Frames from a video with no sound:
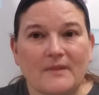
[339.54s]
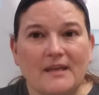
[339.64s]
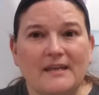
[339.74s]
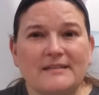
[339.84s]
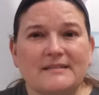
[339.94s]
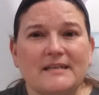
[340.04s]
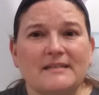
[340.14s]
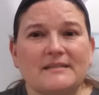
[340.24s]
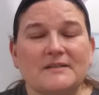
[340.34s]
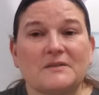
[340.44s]
He
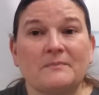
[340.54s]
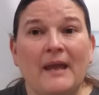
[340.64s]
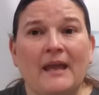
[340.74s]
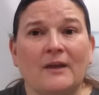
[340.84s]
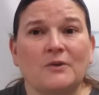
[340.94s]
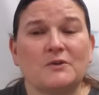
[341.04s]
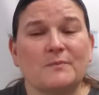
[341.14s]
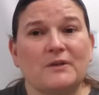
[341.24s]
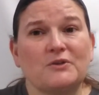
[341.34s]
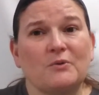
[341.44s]
sees this man who's
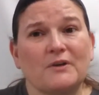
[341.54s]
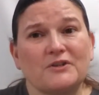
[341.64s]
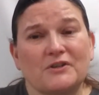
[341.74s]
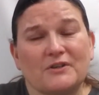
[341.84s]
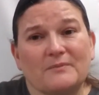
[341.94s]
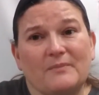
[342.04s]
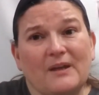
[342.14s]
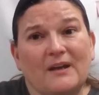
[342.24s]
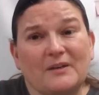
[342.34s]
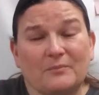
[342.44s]
been tortured
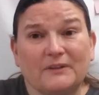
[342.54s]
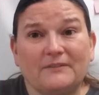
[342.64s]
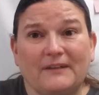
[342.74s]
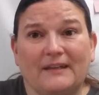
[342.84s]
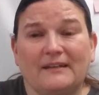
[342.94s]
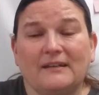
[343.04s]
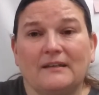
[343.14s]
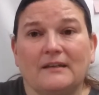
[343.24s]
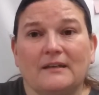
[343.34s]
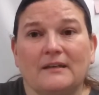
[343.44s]
beyond oblivion,
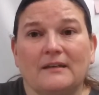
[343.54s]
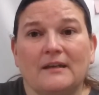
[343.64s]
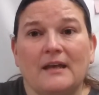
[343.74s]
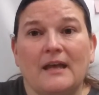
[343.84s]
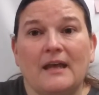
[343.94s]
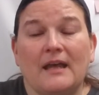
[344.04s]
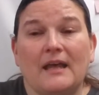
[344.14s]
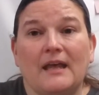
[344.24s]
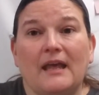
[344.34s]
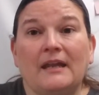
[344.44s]

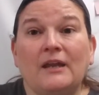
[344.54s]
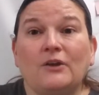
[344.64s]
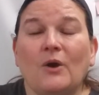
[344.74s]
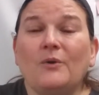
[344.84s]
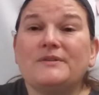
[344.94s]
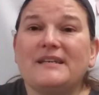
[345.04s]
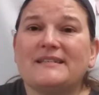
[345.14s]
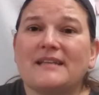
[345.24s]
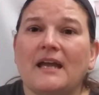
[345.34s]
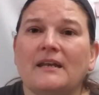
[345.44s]
and he knows he's
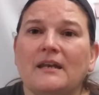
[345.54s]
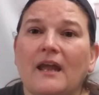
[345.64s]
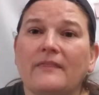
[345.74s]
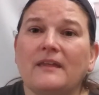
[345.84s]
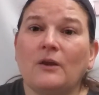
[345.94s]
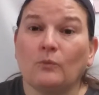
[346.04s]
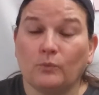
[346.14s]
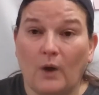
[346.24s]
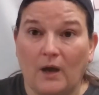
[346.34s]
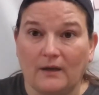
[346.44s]
done nothing
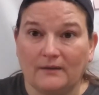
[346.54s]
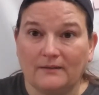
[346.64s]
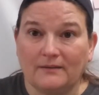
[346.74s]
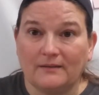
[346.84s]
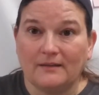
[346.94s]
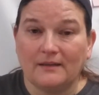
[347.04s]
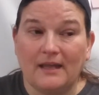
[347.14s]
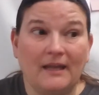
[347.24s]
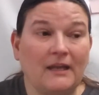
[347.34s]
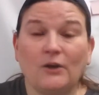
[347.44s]
wrong,
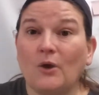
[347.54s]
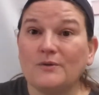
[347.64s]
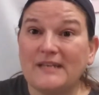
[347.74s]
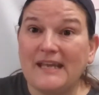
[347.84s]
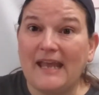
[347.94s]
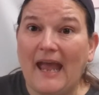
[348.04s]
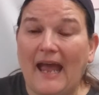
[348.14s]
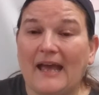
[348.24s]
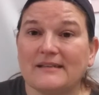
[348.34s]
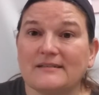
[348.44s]
and he knows he
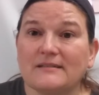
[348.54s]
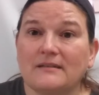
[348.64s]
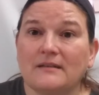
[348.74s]
has.